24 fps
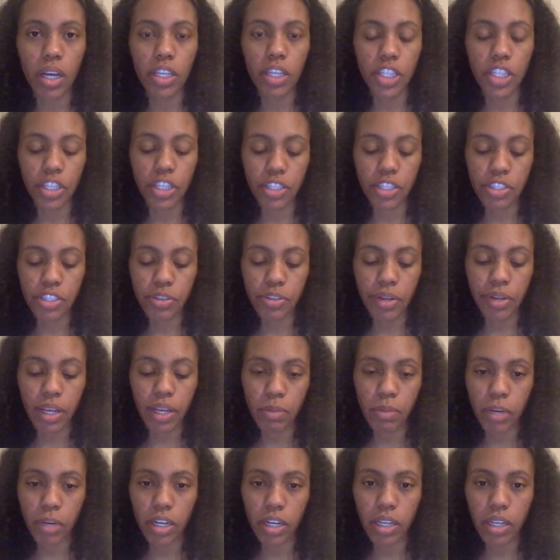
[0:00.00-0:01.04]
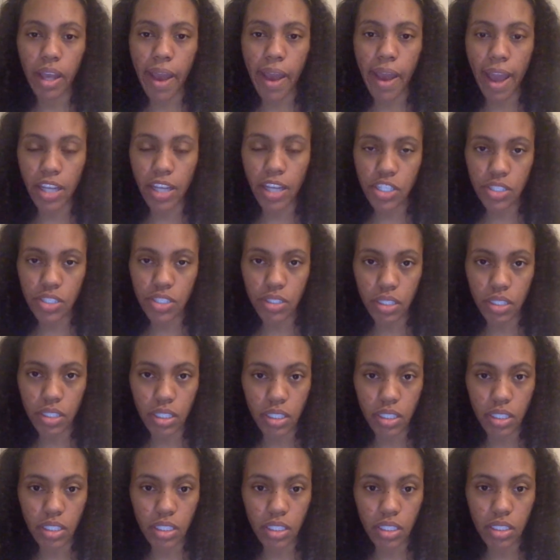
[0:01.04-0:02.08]
your trademark
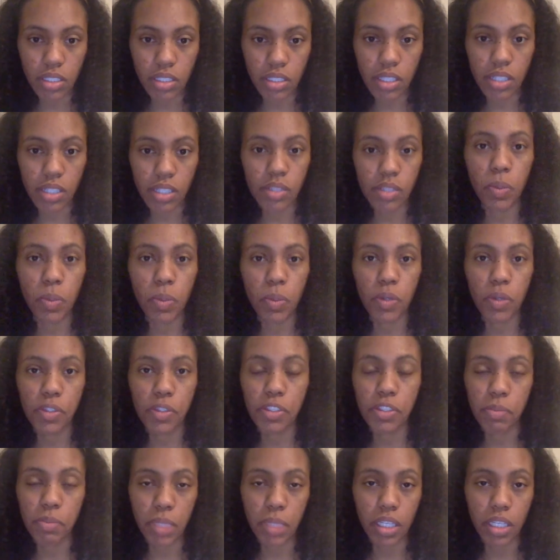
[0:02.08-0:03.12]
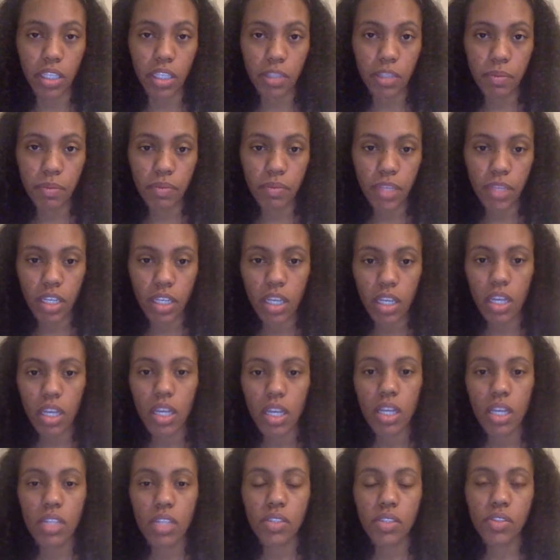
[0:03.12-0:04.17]
actually is supposed to be.
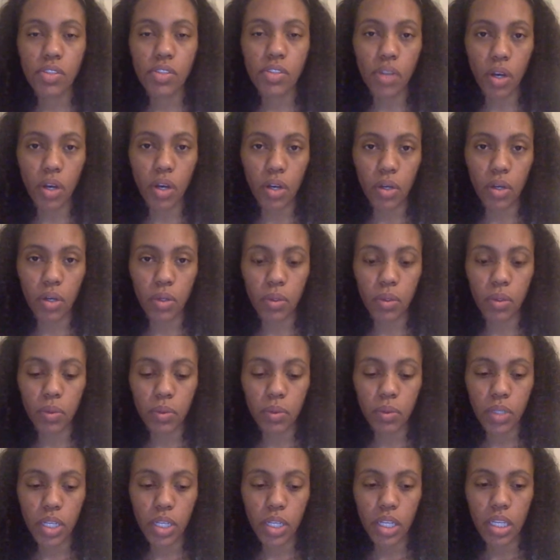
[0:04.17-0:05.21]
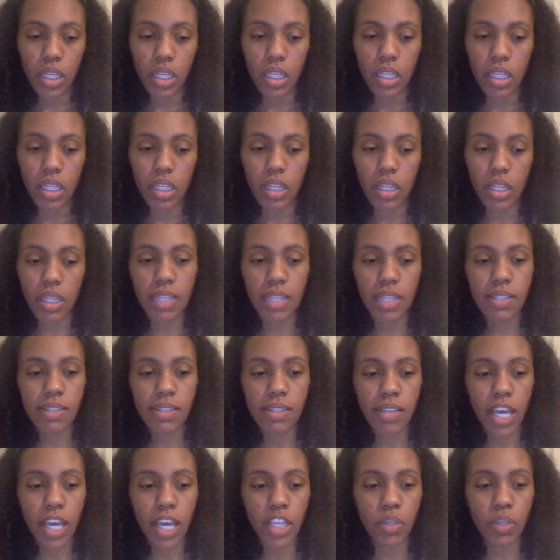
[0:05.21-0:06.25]
So let's
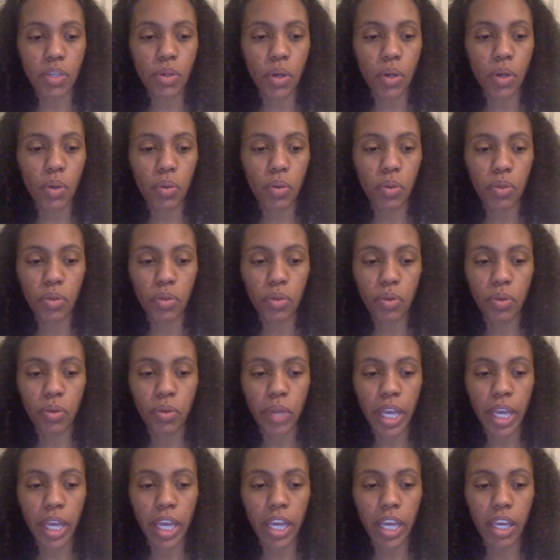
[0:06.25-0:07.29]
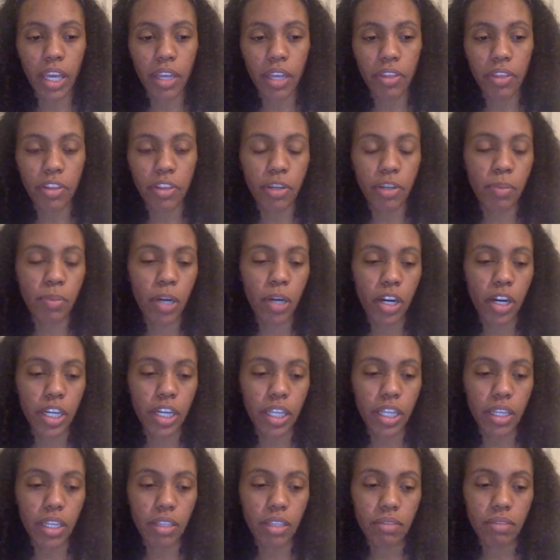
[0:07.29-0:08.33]
say you go through a third
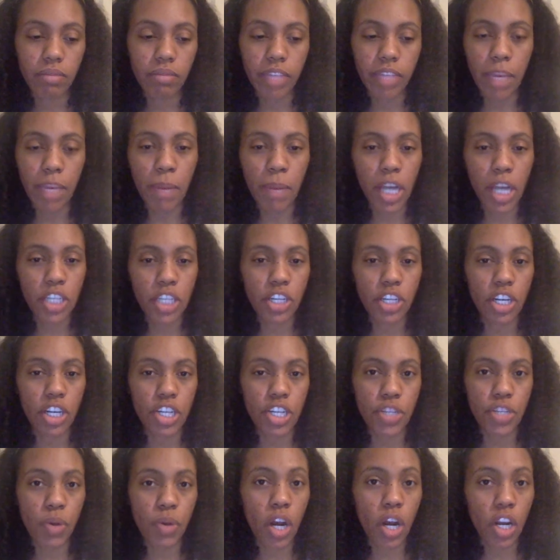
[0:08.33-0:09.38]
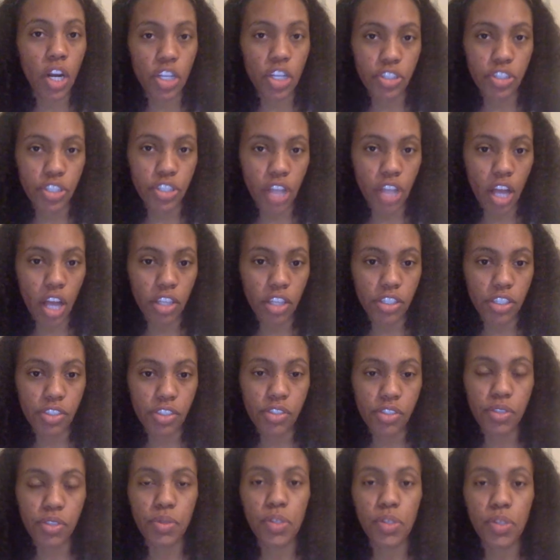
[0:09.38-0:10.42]
party. They might charge you $100
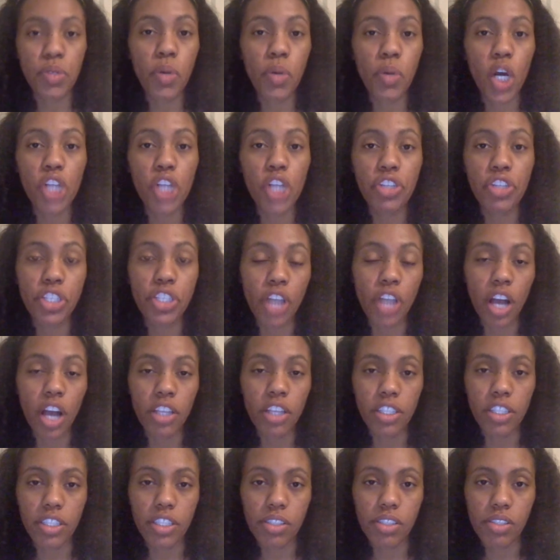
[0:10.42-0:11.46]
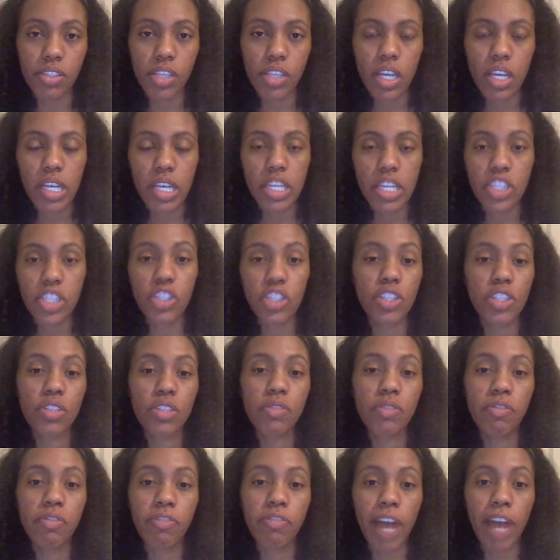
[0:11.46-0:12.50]
to $200 just to
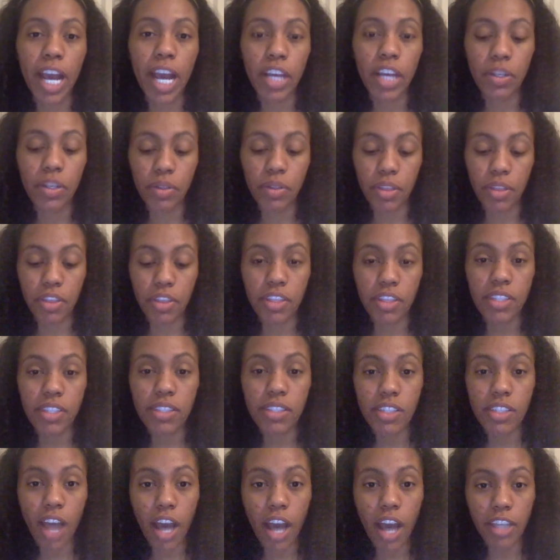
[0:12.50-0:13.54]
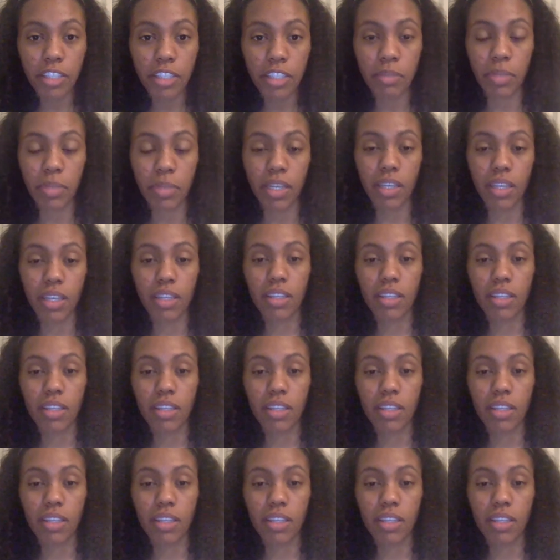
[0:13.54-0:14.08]
file this document